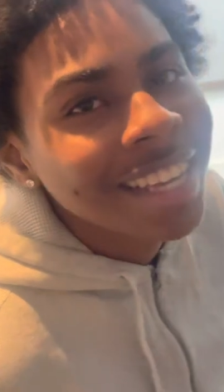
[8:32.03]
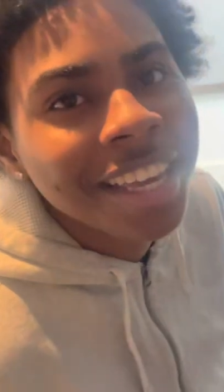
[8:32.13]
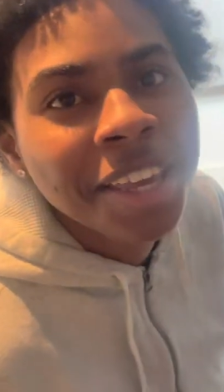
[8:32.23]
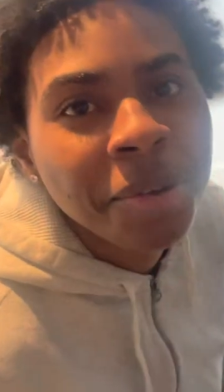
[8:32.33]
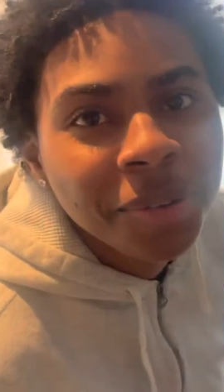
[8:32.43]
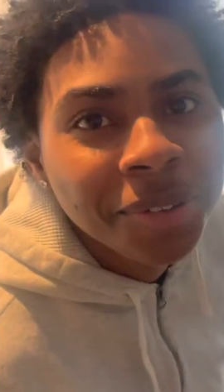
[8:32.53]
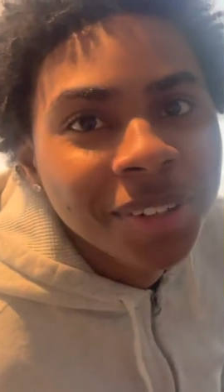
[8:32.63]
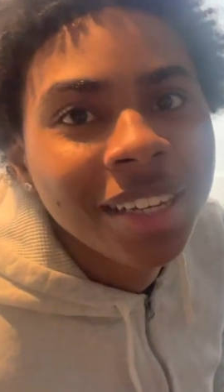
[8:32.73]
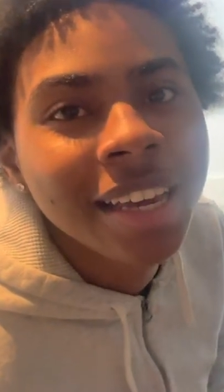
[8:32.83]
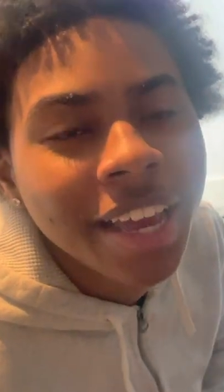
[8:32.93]
What's your name? Is
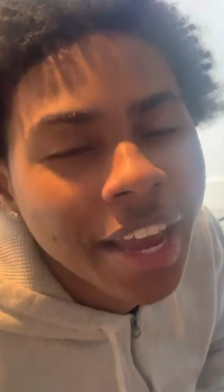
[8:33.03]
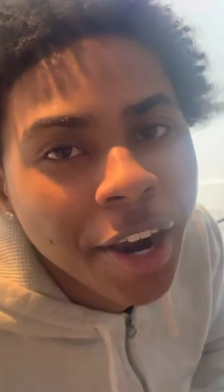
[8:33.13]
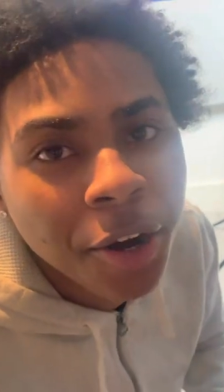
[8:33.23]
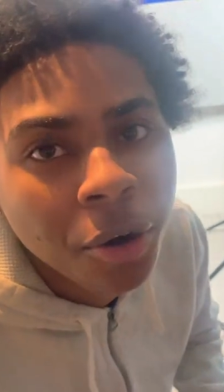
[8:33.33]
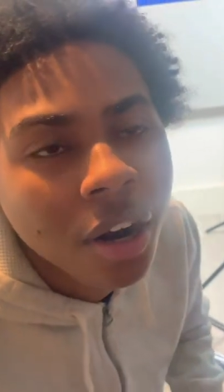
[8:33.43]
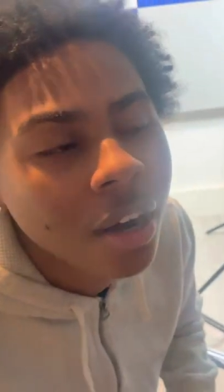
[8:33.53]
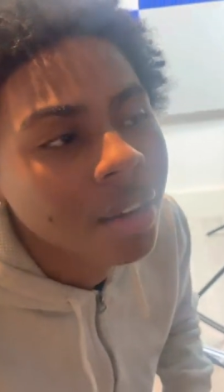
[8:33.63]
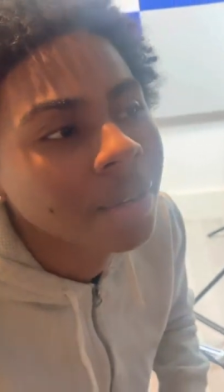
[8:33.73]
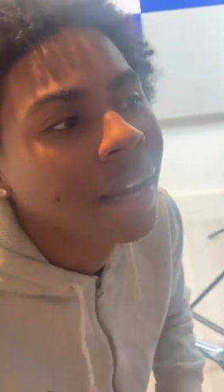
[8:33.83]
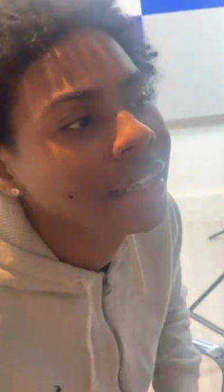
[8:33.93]
Aaron? Harry Rock.
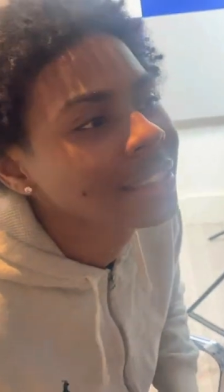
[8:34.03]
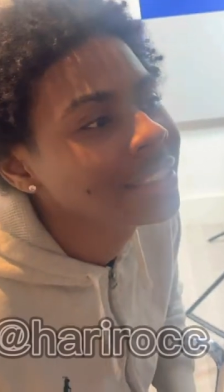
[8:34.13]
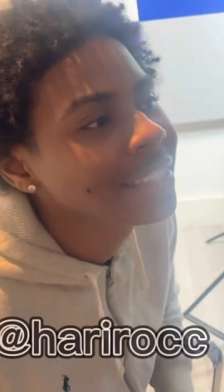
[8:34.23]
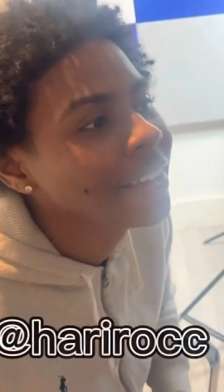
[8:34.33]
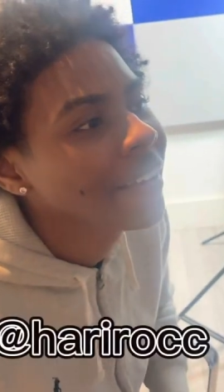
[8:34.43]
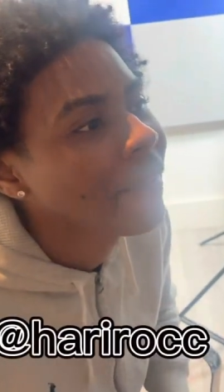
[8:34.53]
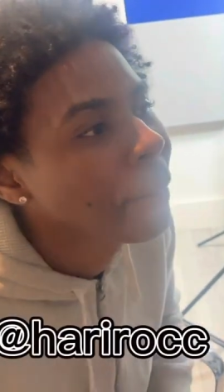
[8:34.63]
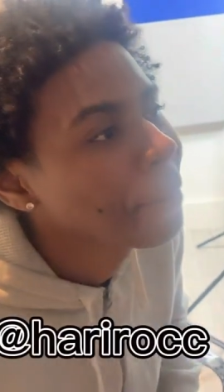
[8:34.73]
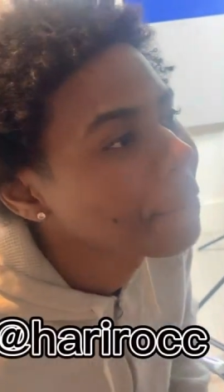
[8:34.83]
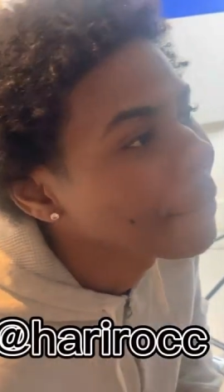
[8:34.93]
Harry Rock, say, nigga.
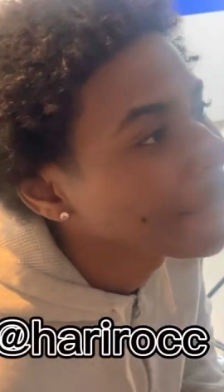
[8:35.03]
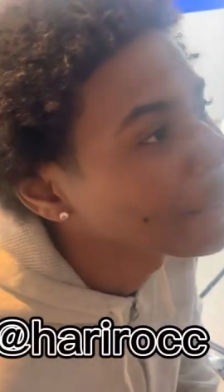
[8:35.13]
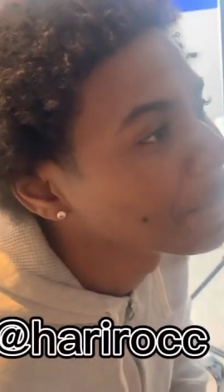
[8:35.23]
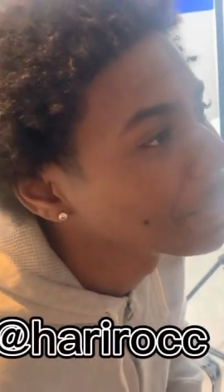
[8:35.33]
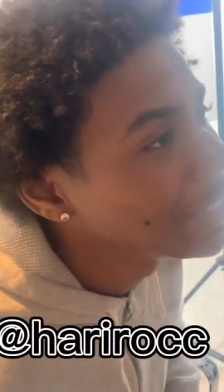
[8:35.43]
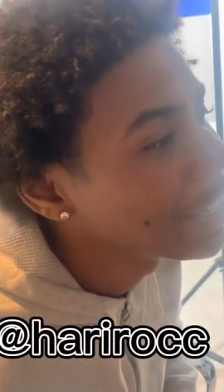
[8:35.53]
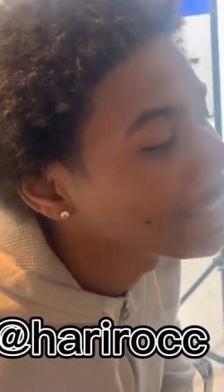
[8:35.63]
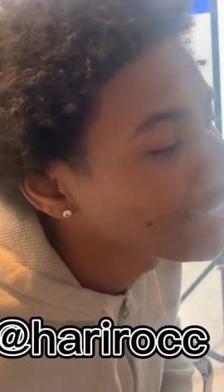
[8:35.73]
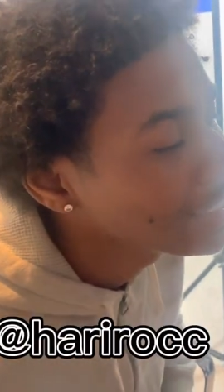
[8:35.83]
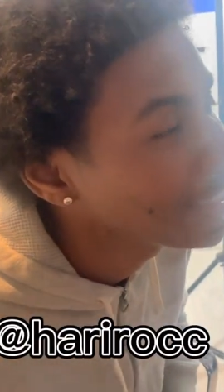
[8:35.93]
Young legend. What we young talking? Legend.